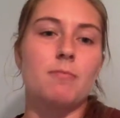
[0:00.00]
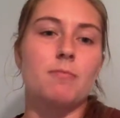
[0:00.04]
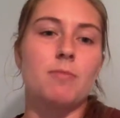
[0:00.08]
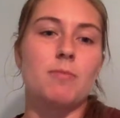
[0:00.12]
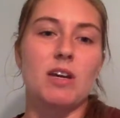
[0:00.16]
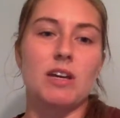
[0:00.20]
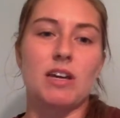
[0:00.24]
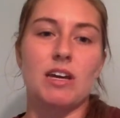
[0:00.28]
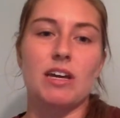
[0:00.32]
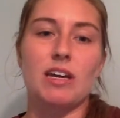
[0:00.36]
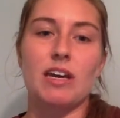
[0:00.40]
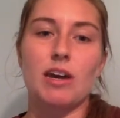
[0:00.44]

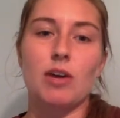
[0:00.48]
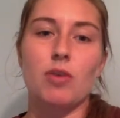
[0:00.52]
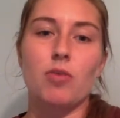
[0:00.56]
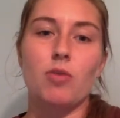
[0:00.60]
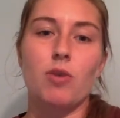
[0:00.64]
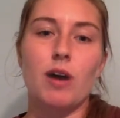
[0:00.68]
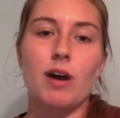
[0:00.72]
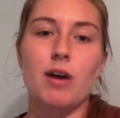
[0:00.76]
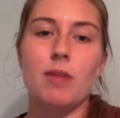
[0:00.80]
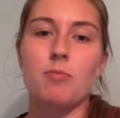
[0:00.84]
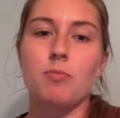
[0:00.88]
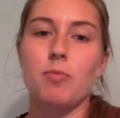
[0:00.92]
It can get
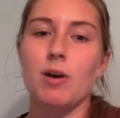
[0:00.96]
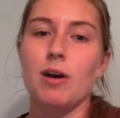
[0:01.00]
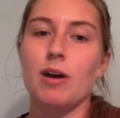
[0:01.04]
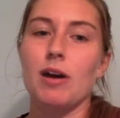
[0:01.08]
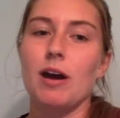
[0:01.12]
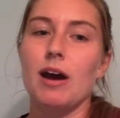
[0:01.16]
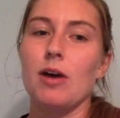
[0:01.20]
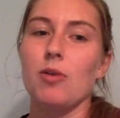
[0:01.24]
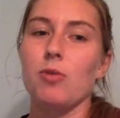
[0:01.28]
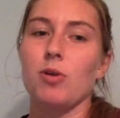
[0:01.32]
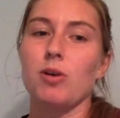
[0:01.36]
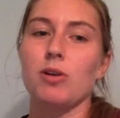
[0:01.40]
wet, but
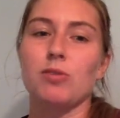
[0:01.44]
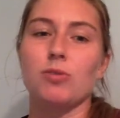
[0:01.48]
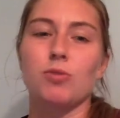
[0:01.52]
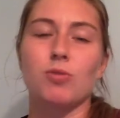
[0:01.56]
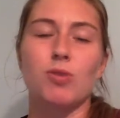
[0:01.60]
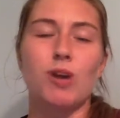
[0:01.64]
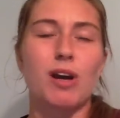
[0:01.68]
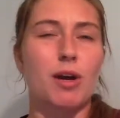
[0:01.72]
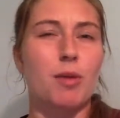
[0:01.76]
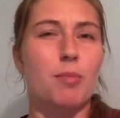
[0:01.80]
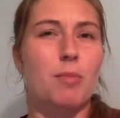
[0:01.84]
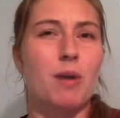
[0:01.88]
I wouldn't
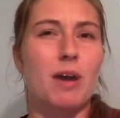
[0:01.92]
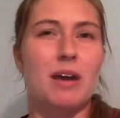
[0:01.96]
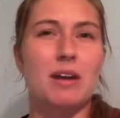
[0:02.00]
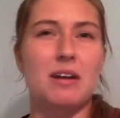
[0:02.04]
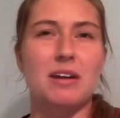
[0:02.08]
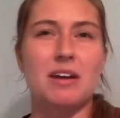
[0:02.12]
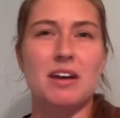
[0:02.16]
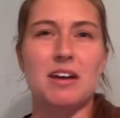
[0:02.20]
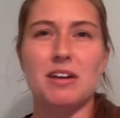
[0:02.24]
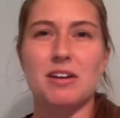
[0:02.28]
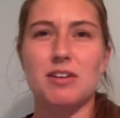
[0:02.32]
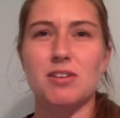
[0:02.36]

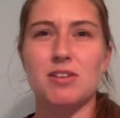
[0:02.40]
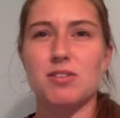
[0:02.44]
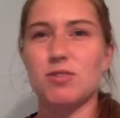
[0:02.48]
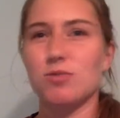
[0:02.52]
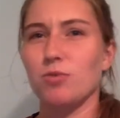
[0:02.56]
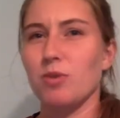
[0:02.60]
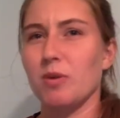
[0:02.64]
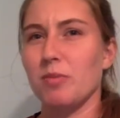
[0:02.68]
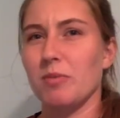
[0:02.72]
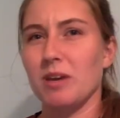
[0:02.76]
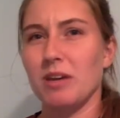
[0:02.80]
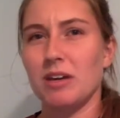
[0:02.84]
recommend any
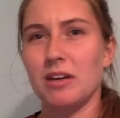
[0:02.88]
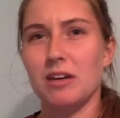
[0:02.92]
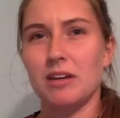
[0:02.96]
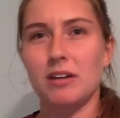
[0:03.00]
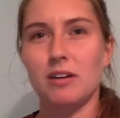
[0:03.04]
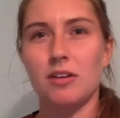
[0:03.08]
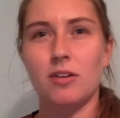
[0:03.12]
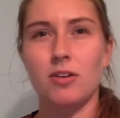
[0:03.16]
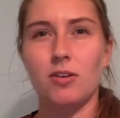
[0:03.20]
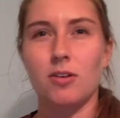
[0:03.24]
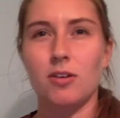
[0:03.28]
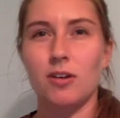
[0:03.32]

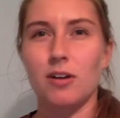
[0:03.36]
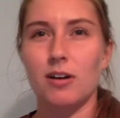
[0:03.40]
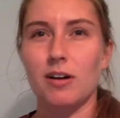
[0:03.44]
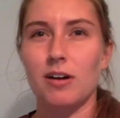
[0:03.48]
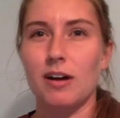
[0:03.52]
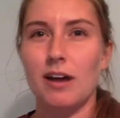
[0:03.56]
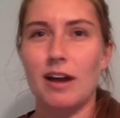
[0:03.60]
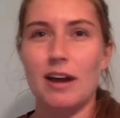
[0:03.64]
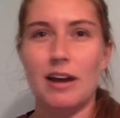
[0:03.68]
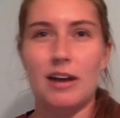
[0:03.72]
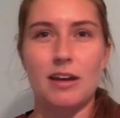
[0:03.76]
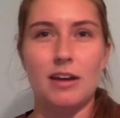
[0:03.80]
swimming or
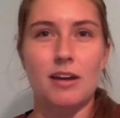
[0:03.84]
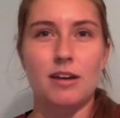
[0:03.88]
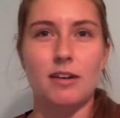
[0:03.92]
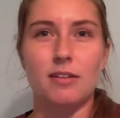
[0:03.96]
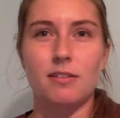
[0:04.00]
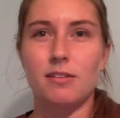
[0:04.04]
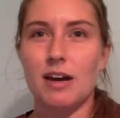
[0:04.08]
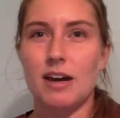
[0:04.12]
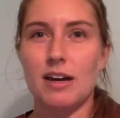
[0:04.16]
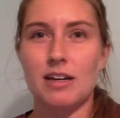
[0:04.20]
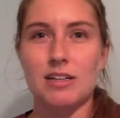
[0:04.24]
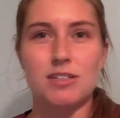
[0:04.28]
any
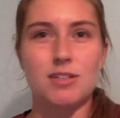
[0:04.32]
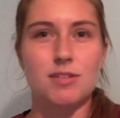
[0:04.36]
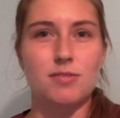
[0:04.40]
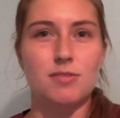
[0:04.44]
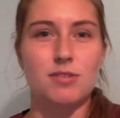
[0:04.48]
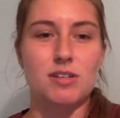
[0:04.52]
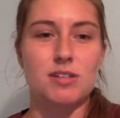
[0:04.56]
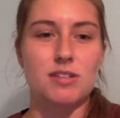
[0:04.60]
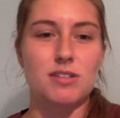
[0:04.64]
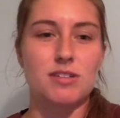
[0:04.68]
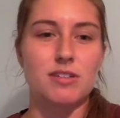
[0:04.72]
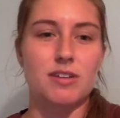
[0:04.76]

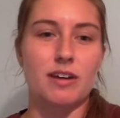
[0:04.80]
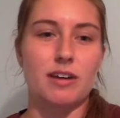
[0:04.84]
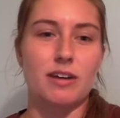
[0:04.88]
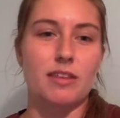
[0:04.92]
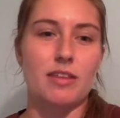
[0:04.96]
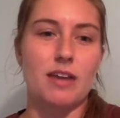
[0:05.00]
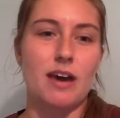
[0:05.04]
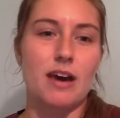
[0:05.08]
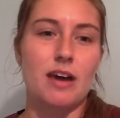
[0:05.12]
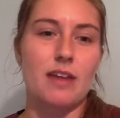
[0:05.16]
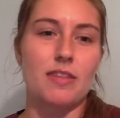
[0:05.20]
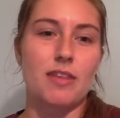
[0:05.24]
activities like
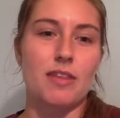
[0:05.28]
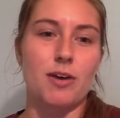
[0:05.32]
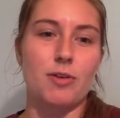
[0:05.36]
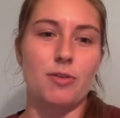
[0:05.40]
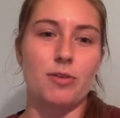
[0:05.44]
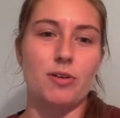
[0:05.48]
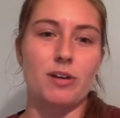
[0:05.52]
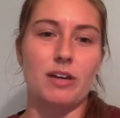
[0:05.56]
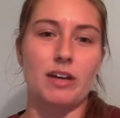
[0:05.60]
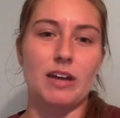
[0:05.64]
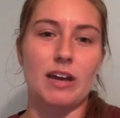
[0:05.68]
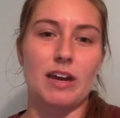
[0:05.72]
that would
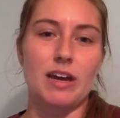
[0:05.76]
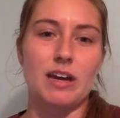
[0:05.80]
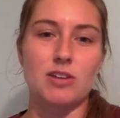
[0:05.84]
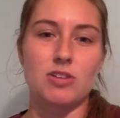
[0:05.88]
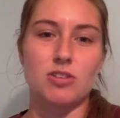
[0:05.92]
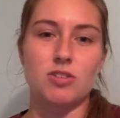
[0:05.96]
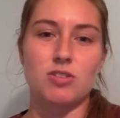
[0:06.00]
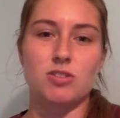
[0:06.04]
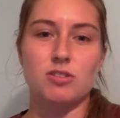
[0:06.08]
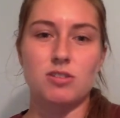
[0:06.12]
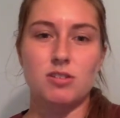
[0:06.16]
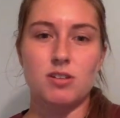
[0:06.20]

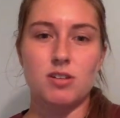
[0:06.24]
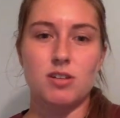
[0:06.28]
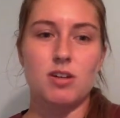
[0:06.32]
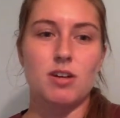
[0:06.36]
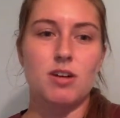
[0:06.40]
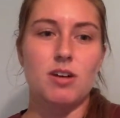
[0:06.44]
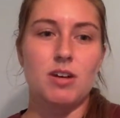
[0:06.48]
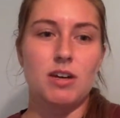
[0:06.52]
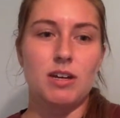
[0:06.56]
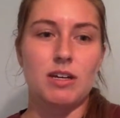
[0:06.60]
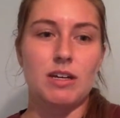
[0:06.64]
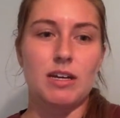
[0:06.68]
engage
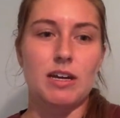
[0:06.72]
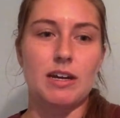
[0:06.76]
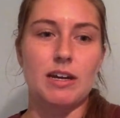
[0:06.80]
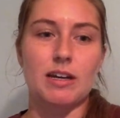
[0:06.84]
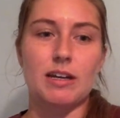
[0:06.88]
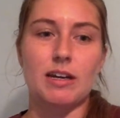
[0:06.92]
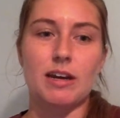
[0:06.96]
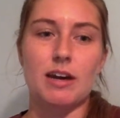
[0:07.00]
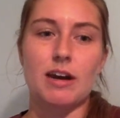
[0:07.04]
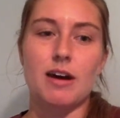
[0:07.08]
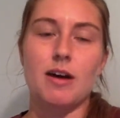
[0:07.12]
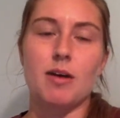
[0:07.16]

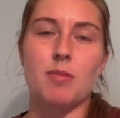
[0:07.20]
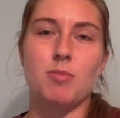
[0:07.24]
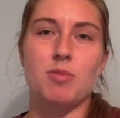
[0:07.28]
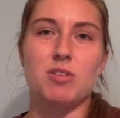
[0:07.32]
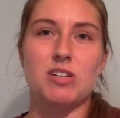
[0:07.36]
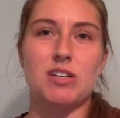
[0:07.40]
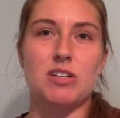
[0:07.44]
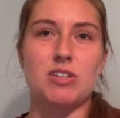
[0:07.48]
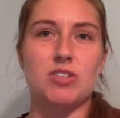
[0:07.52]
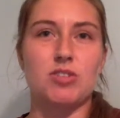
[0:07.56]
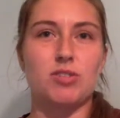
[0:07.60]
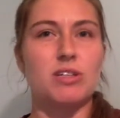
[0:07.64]
getting
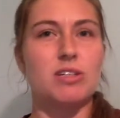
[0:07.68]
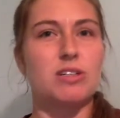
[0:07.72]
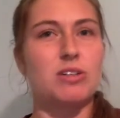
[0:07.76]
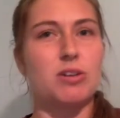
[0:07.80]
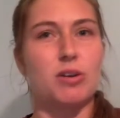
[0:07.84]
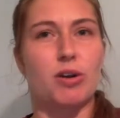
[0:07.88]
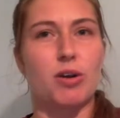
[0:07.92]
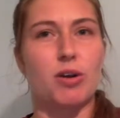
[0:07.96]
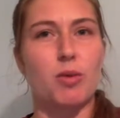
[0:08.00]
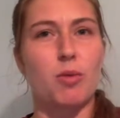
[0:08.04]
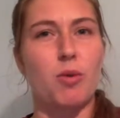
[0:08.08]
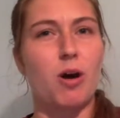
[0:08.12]
potentially
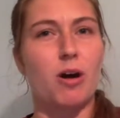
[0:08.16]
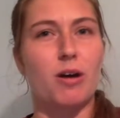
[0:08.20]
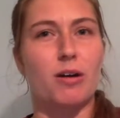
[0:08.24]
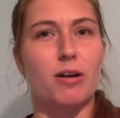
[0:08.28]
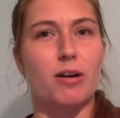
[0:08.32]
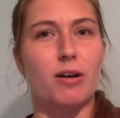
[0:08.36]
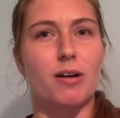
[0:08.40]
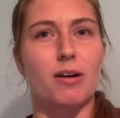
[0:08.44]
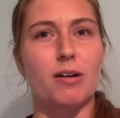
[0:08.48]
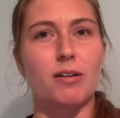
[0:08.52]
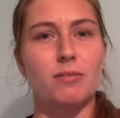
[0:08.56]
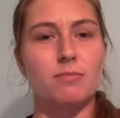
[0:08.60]
dirty
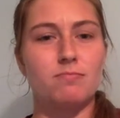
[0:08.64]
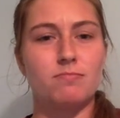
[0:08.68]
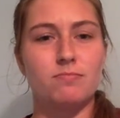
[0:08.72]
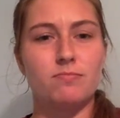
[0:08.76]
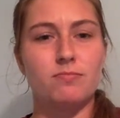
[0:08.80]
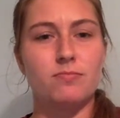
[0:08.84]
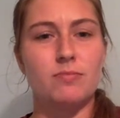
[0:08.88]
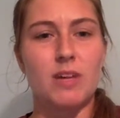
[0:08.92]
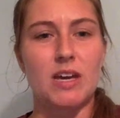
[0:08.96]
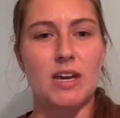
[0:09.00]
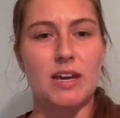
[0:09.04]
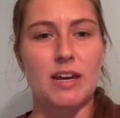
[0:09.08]
water
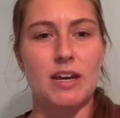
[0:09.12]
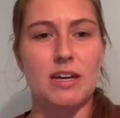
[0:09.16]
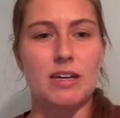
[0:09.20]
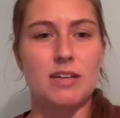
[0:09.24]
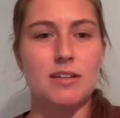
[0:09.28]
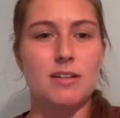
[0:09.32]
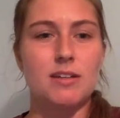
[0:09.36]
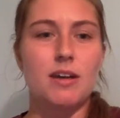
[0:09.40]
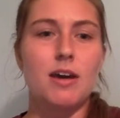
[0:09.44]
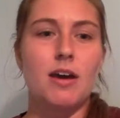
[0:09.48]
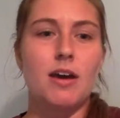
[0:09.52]
in it.